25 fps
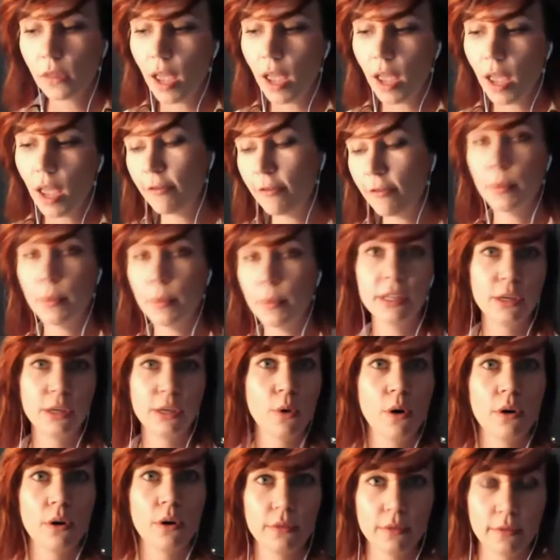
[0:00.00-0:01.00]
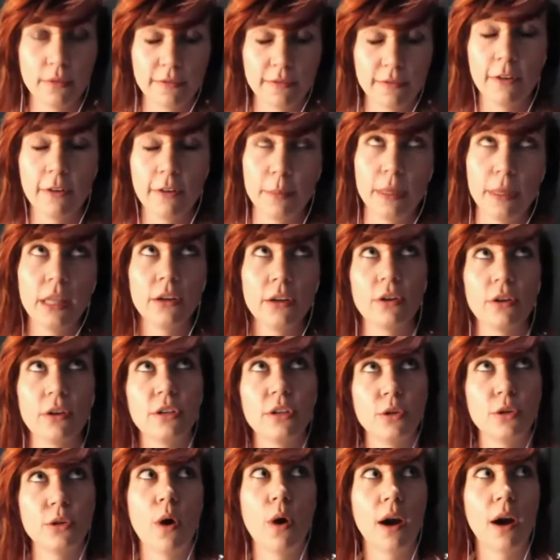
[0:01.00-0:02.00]
how familiar
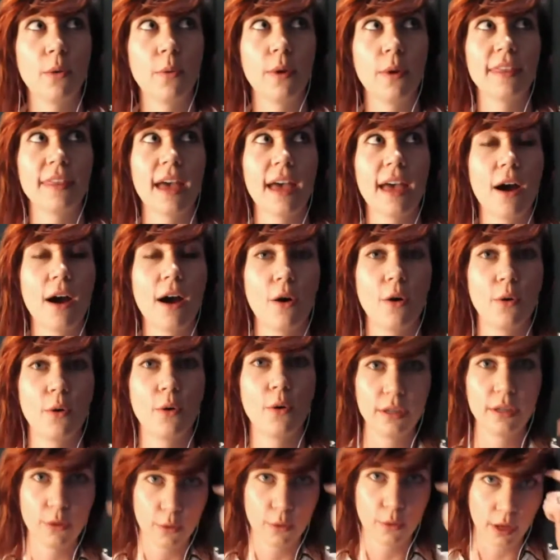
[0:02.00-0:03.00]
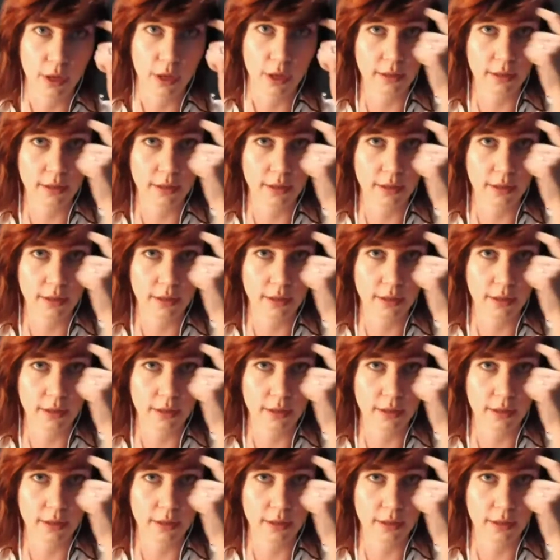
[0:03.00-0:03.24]
you are with how, you know,